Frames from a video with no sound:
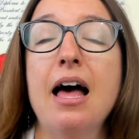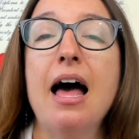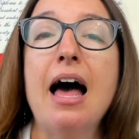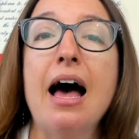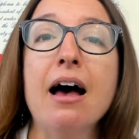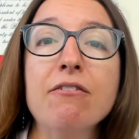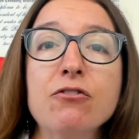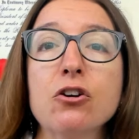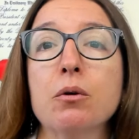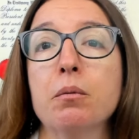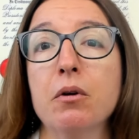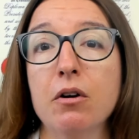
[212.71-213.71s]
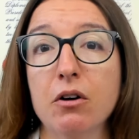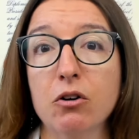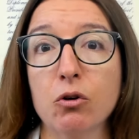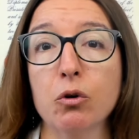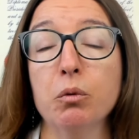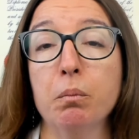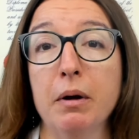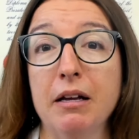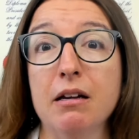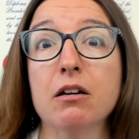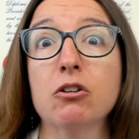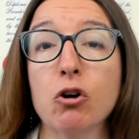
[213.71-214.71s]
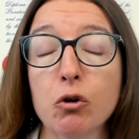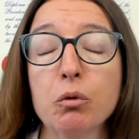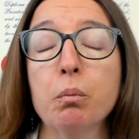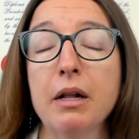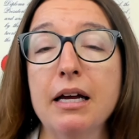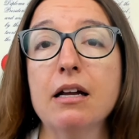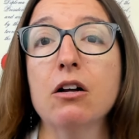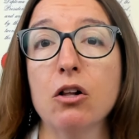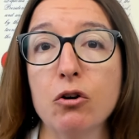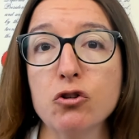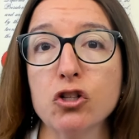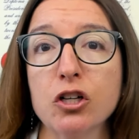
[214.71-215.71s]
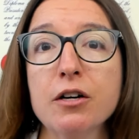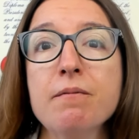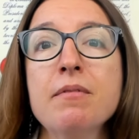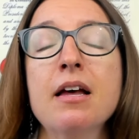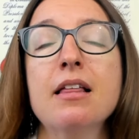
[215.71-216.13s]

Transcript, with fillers: after growth plate, growth plate closure,